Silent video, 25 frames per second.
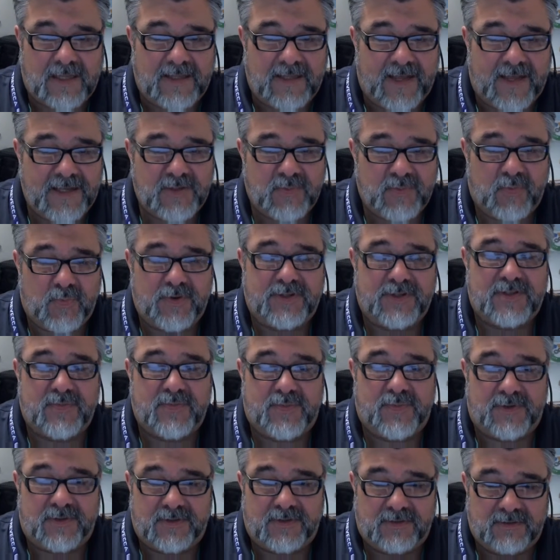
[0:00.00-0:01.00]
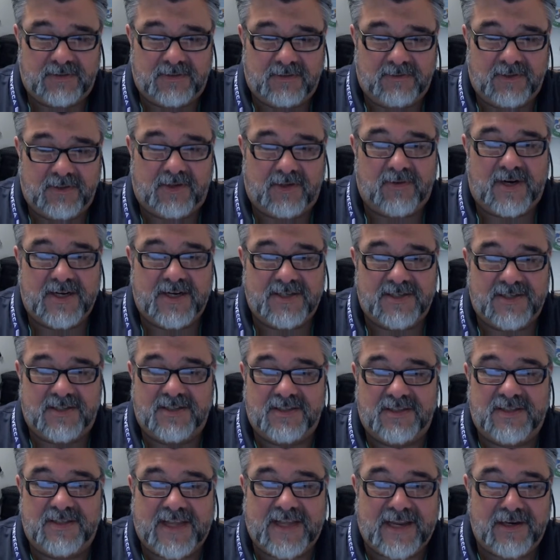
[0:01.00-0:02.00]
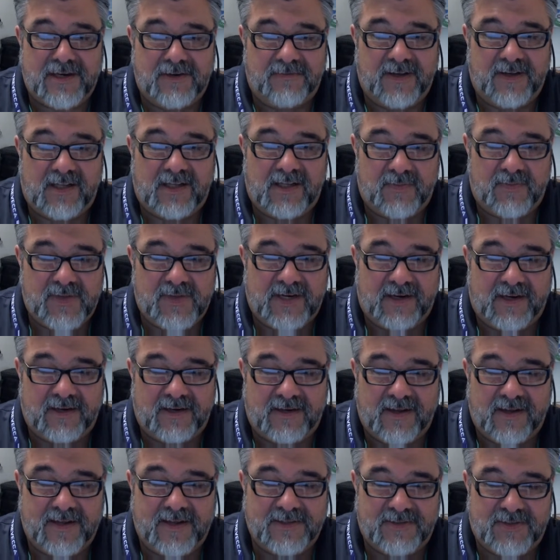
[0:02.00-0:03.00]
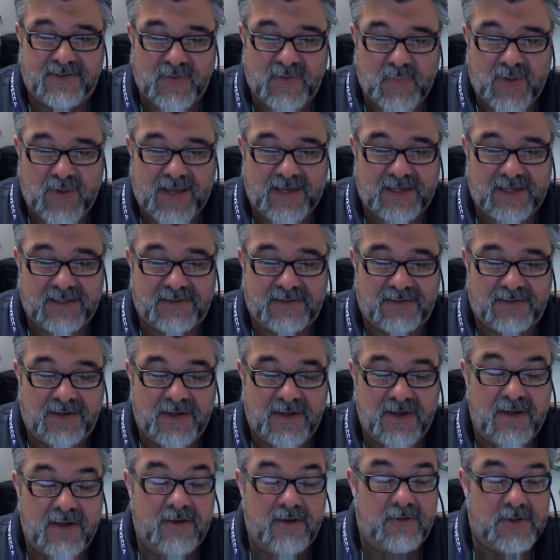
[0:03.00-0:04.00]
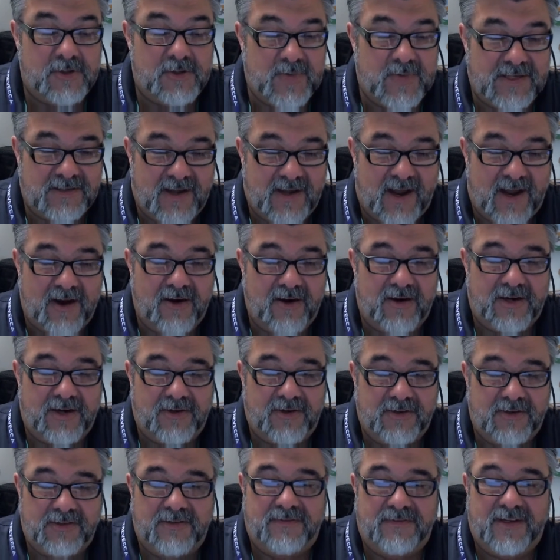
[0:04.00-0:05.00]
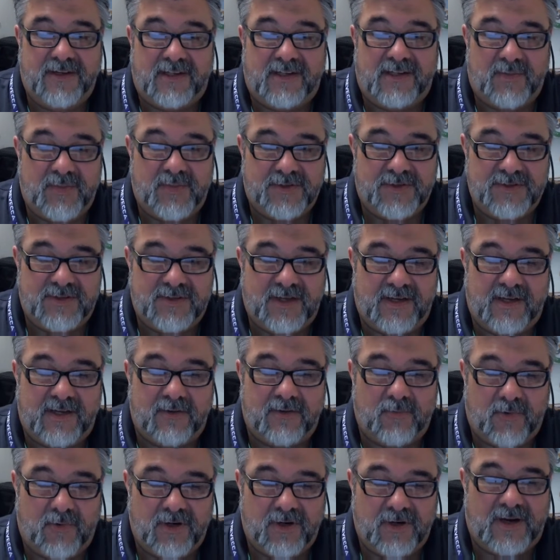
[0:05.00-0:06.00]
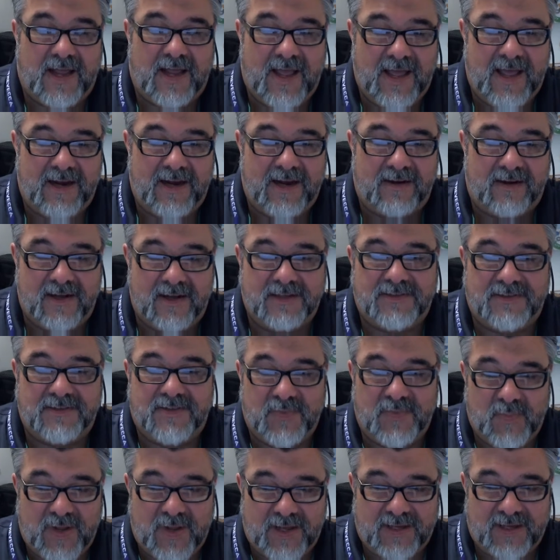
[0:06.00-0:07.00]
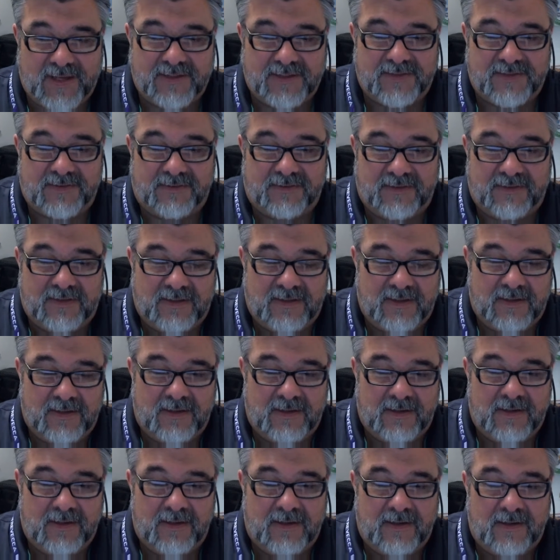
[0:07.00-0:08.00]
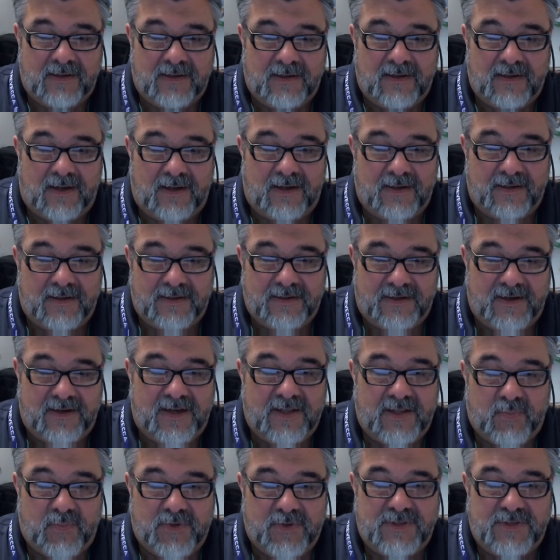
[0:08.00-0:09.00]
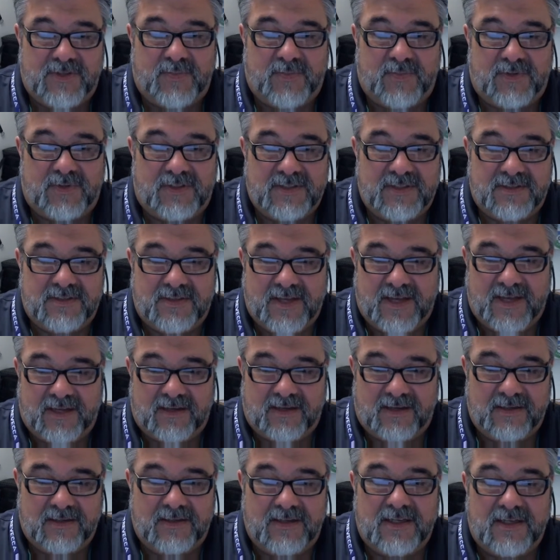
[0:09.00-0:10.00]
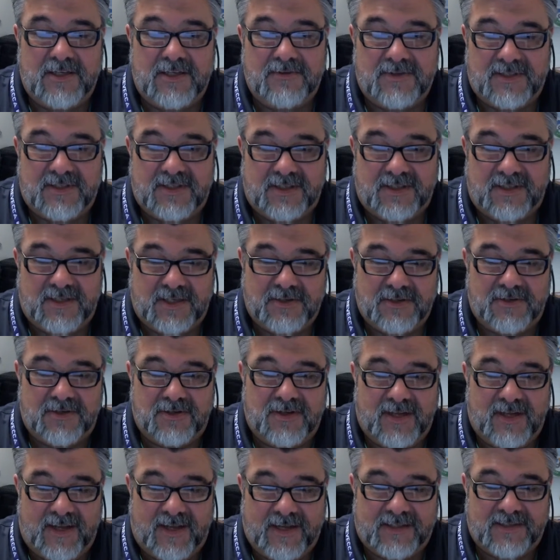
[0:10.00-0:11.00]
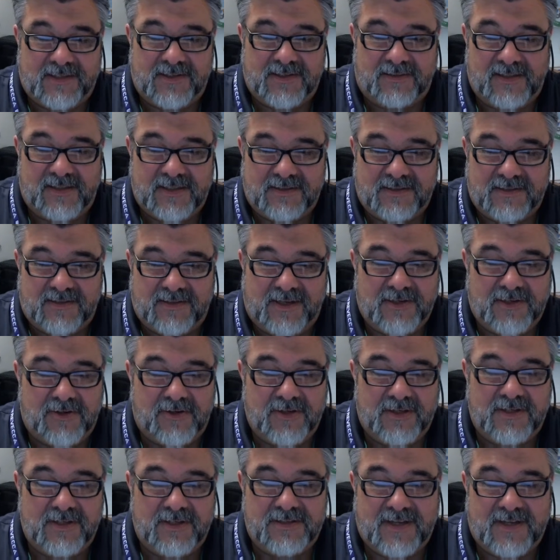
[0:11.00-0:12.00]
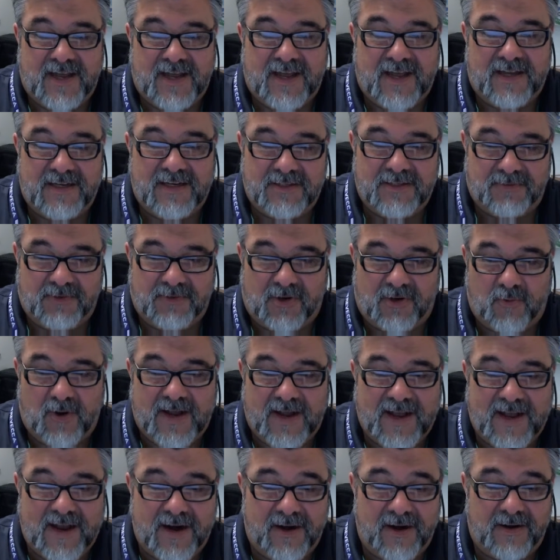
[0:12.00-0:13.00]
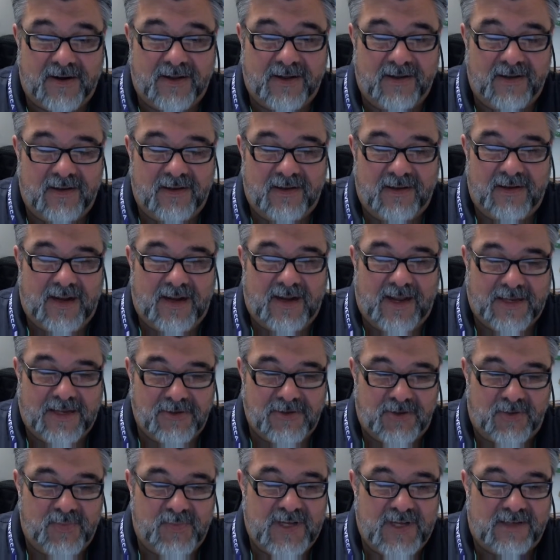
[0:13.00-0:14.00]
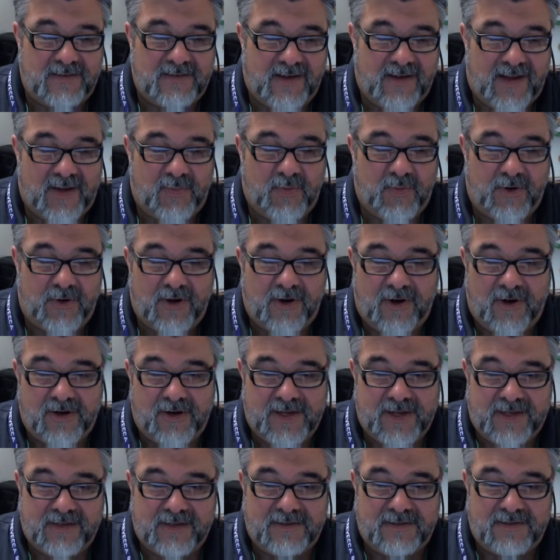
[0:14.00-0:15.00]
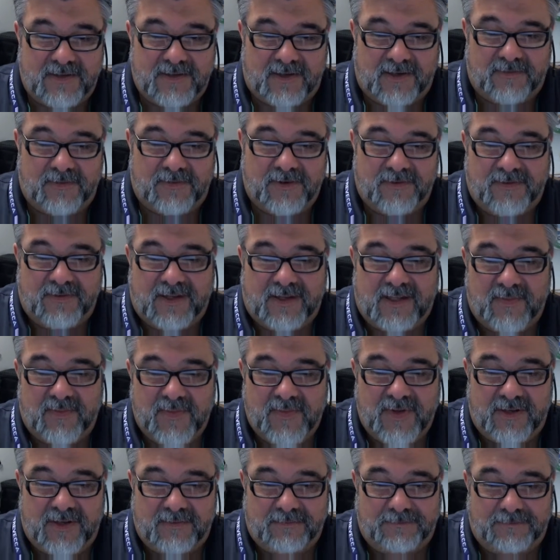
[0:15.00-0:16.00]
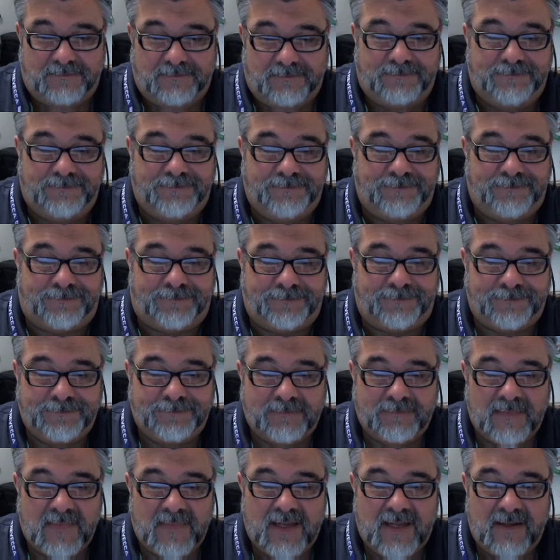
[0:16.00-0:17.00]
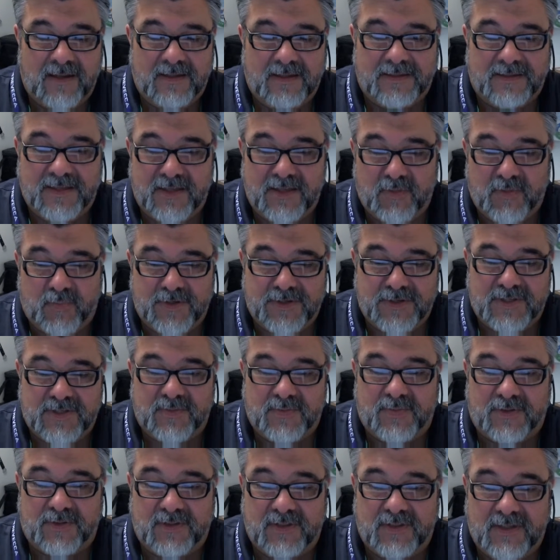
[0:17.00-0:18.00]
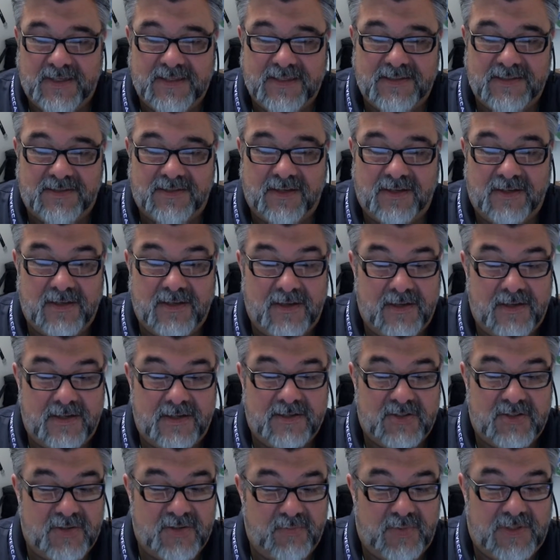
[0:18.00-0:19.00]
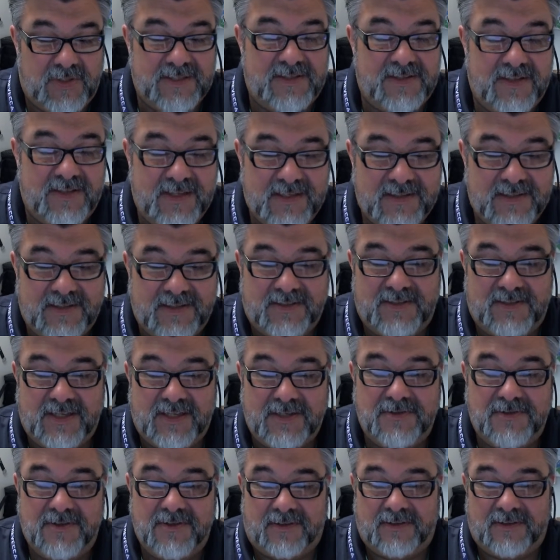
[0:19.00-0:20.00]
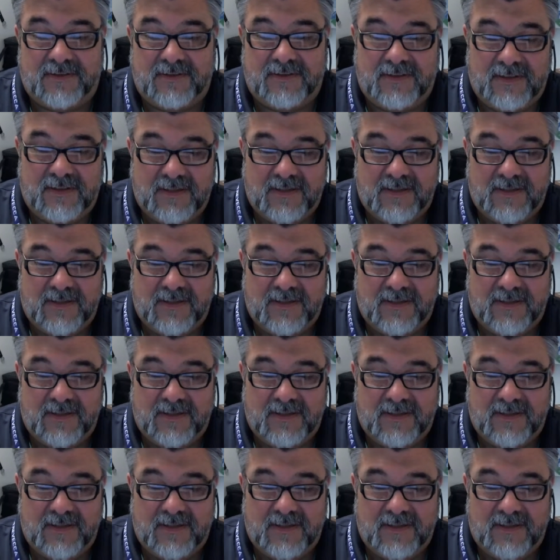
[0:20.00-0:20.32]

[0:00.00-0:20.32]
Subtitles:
The eighth principle requires sustained development at a constant pace, which means hiring good developers that can work at a constant pace. The ninth principle is that continuous attention to excellence and good design is required and should be a top priority in software development. The 10th principle is simplicity is essential.